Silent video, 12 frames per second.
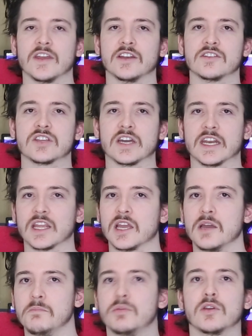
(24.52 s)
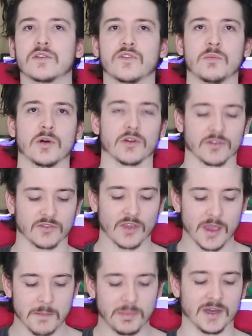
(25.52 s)
designing beautiful models.
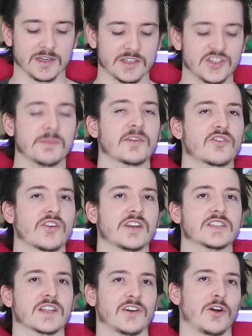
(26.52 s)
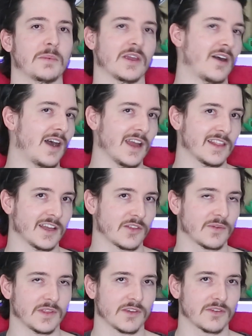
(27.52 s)
But jumping straight into the Hobby
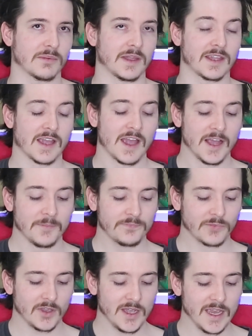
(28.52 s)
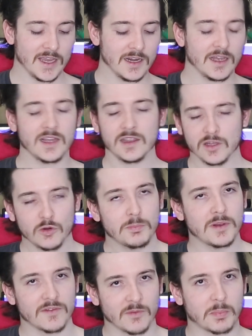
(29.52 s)
Highlights for this week, I had a little
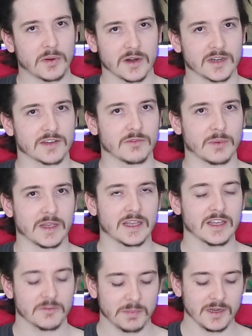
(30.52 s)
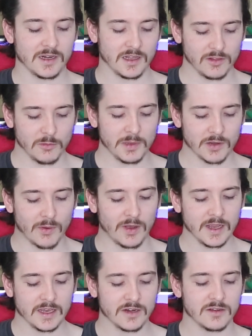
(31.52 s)
bit of a productive week. It's been a little bit
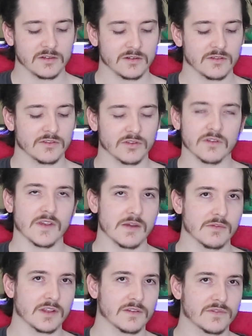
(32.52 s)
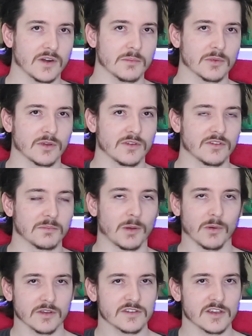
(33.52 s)
quiet on sort of everything front because my
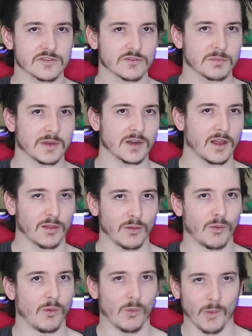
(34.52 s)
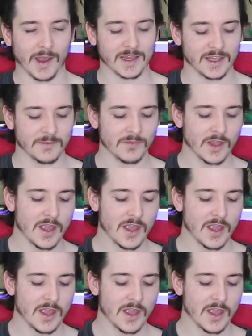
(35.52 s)
work schedule has been a little wacky,